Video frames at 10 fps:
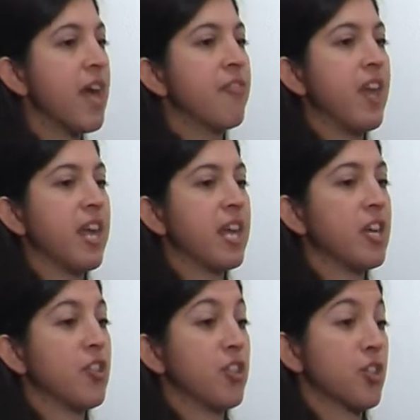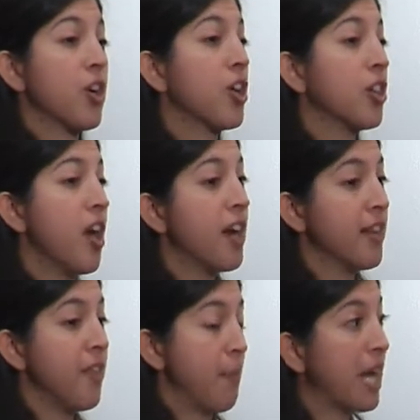there are a lot
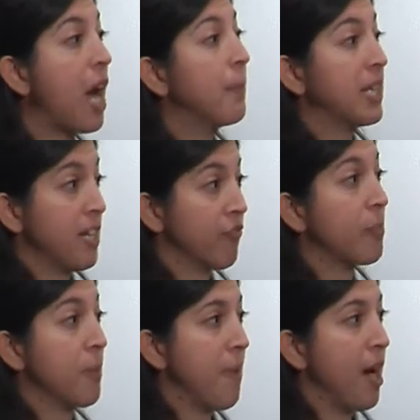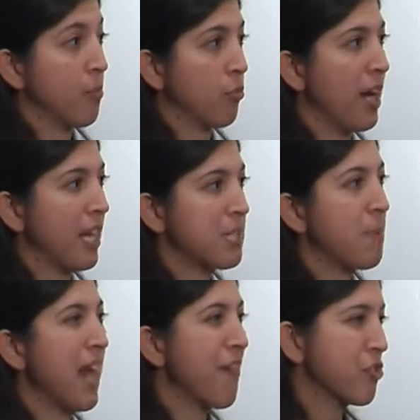of them coming in from the bottom ranks,
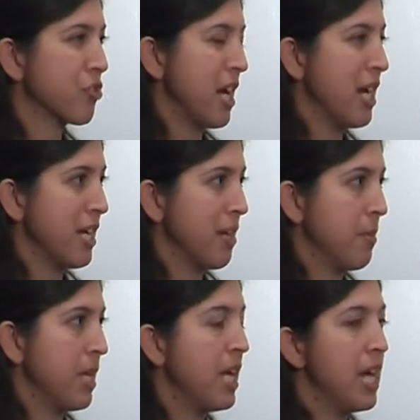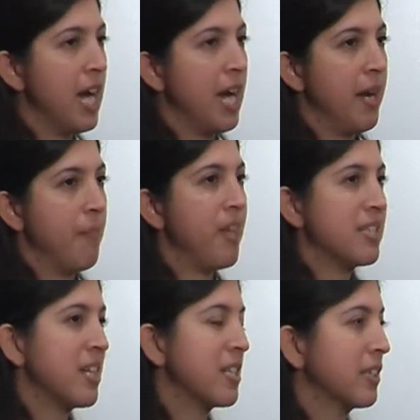but after time, they
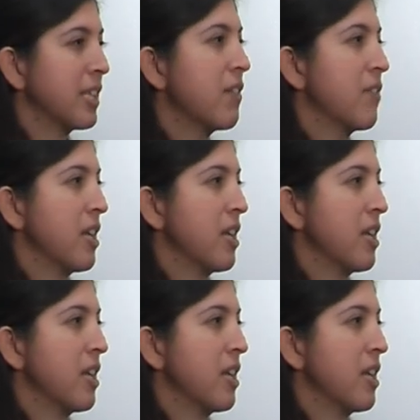tend to leave.